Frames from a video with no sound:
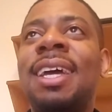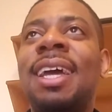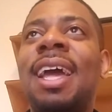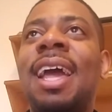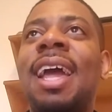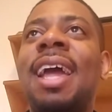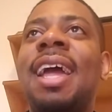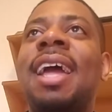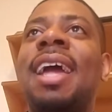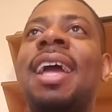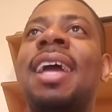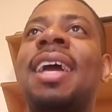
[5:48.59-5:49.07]

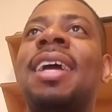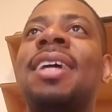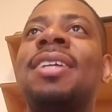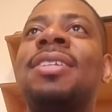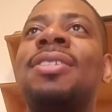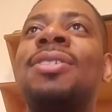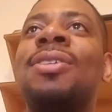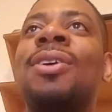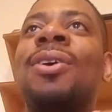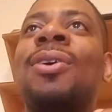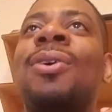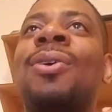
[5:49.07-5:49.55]
And
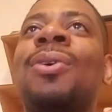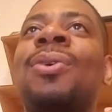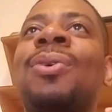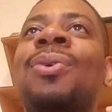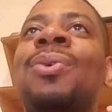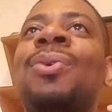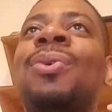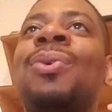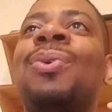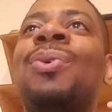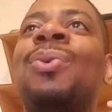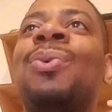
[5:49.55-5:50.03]

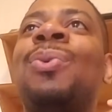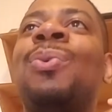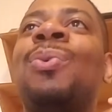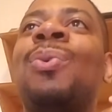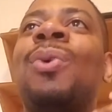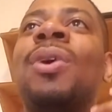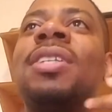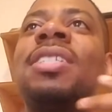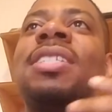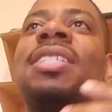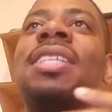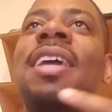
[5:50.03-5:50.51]
so
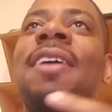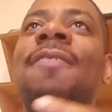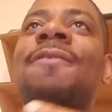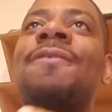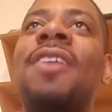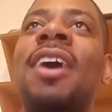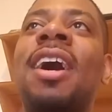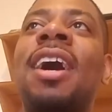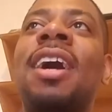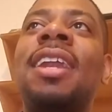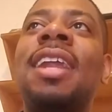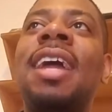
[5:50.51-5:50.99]
once they
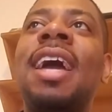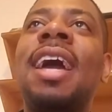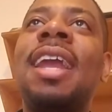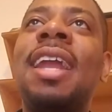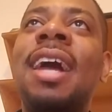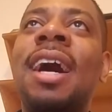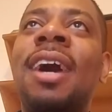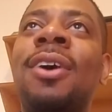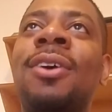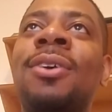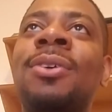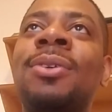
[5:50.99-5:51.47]
find that
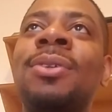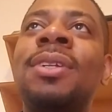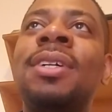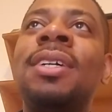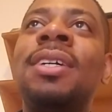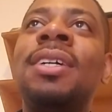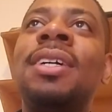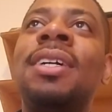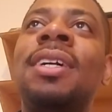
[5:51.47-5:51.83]
out,